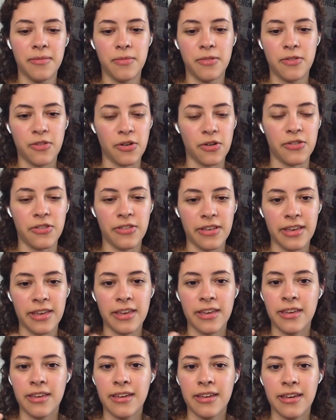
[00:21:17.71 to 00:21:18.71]

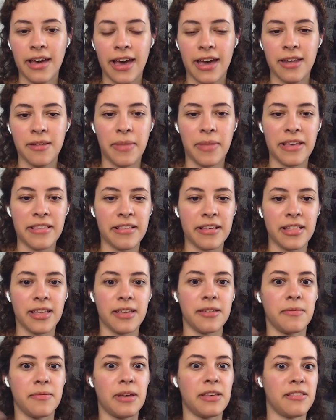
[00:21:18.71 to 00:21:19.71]
Cersei and
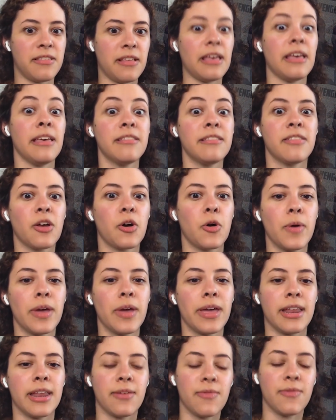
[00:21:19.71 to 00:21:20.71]
basically is, is the
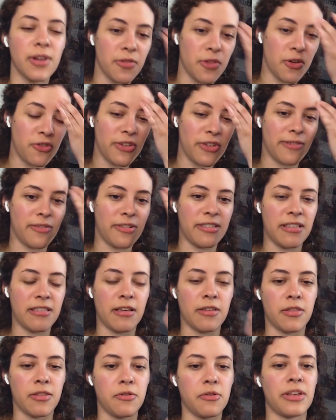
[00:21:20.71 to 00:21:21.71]
queen, even though she never sits
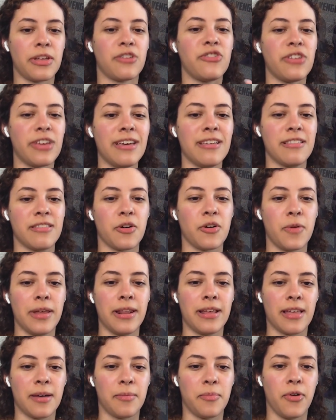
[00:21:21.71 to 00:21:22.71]
on the throne, like she is the queen
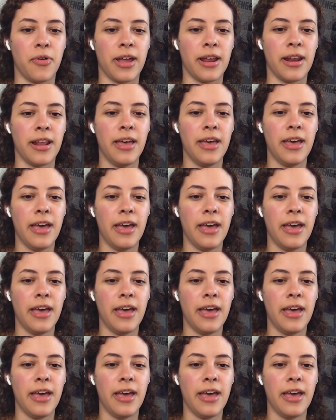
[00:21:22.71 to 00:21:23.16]
at that point.